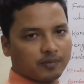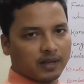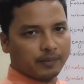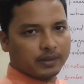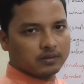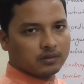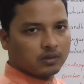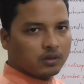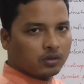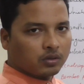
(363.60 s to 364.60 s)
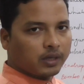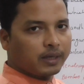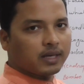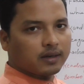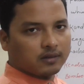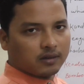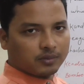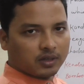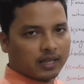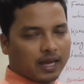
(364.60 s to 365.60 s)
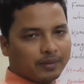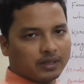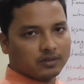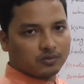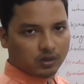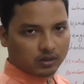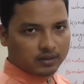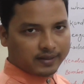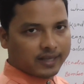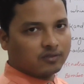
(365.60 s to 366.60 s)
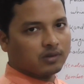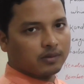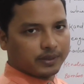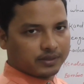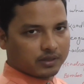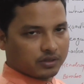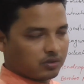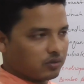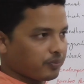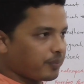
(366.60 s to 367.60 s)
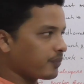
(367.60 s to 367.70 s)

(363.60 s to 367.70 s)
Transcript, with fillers: of climates? The indicator of the climate is what? Natural vegetation.